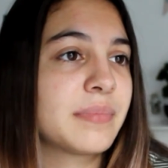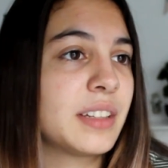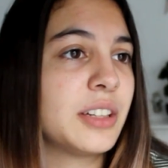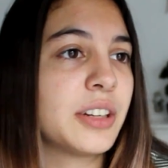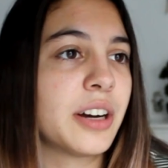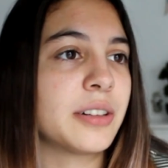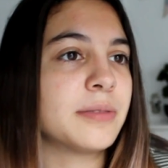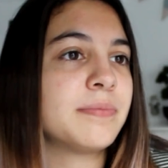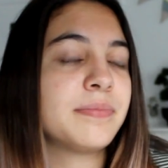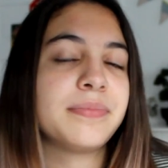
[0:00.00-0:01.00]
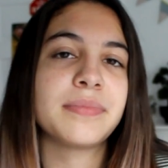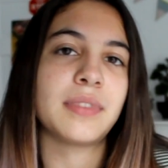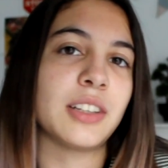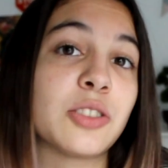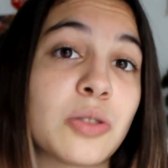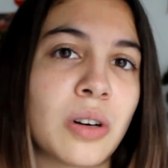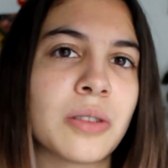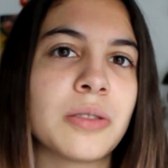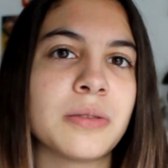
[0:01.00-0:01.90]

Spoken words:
you know, the struggle.